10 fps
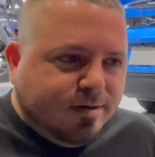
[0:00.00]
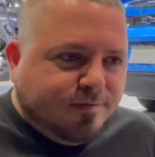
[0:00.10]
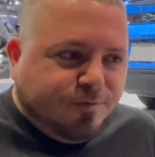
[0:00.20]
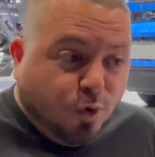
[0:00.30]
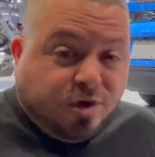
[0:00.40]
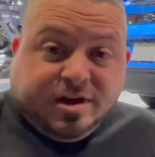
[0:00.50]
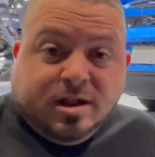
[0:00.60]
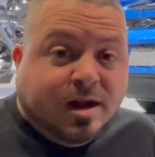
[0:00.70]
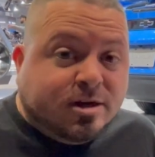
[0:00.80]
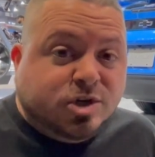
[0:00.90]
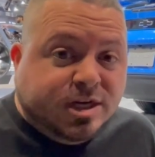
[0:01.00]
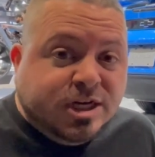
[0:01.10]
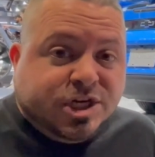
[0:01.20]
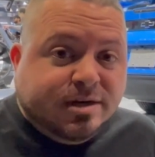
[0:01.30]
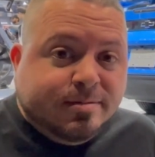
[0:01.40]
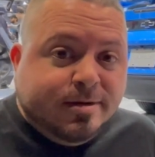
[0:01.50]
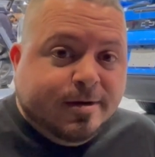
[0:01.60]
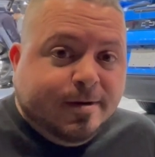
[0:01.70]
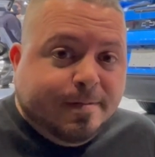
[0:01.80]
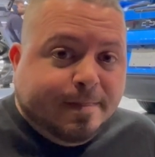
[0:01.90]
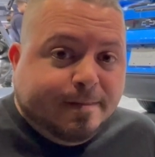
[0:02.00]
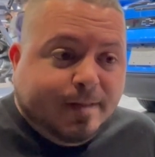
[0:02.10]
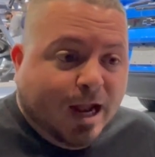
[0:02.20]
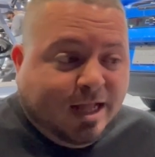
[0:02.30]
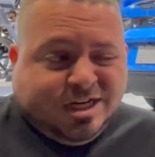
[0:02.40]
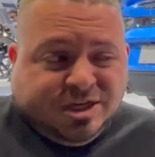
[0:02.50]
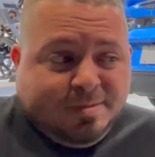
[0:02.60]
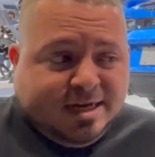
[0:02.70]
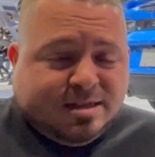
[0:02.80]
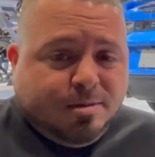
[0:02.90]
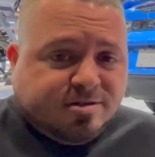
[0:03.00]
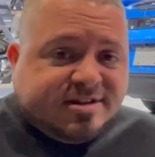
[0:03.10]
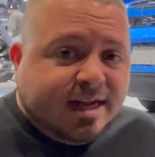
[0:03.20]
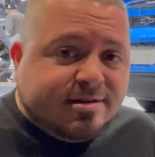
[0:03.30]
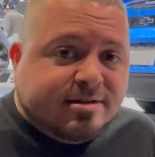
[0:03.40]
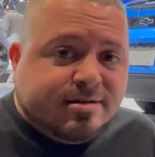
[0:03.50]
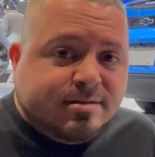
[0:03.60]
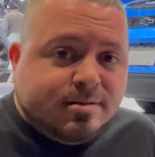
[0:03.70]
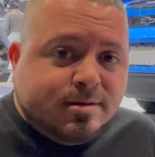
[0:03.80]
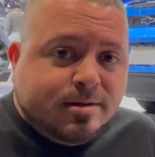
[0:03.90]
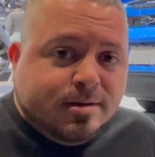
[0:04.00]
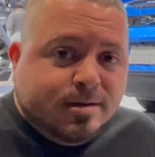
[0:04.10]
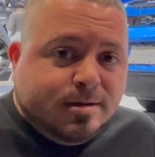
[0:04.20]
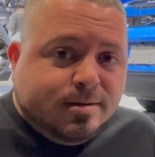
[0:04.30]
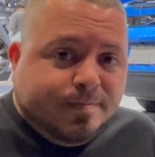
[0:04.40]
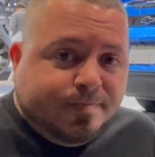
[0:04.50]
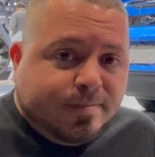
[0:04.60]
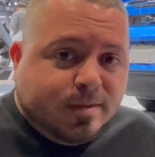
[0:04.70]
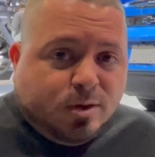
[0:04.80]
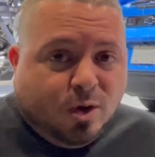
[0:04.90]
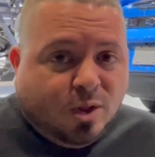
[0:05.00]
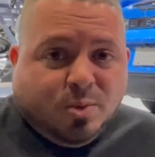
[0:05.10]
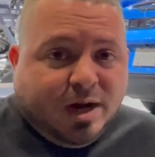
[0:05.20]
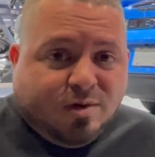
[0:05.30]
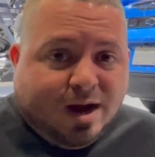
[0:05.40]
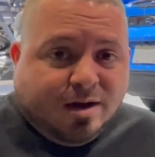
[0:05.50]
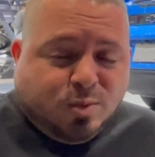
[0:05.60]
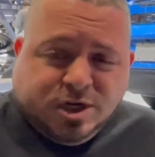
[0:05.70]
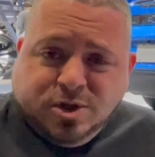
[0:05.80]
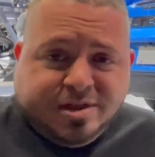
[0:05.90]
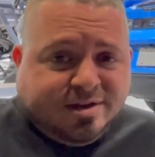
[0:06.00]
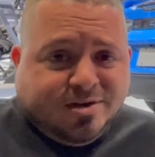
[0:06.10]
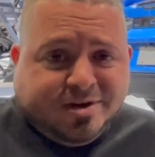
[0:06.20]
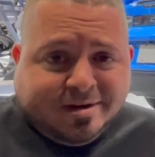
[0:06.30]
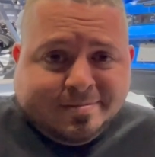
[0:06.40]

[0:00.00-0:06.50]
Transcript: for the Collector's Edition. And it just makes the most sense all the way around. What do you think, Tonya?